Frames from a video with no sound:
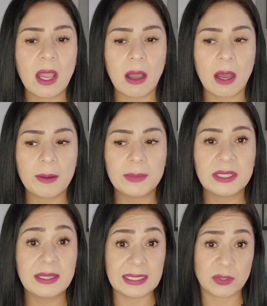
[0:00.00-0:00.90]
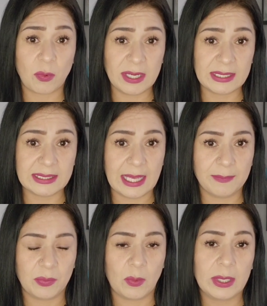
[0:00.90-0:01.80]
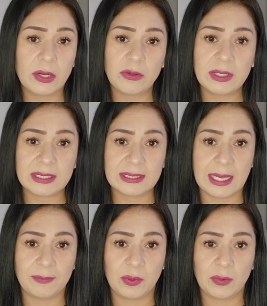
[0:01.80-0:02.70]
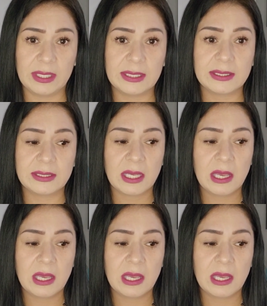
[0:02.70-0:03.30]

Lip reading: That's one example. Another example is